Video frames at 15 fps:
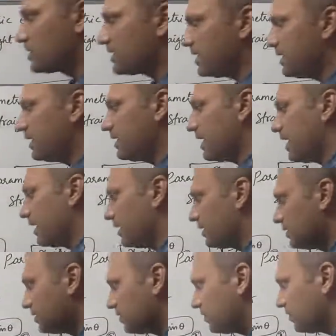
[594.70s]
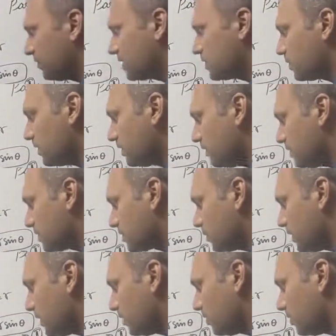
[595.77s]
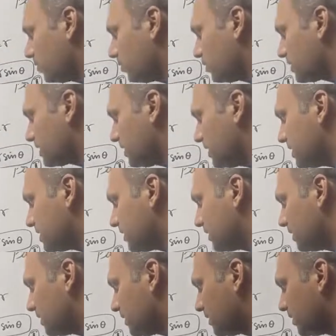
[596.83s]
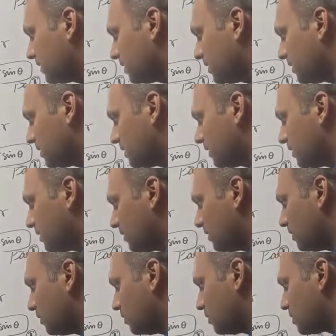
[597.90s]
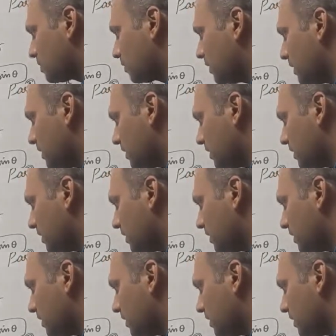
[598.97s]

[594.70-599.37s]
sides and add. First one, squaring on both sides, whole square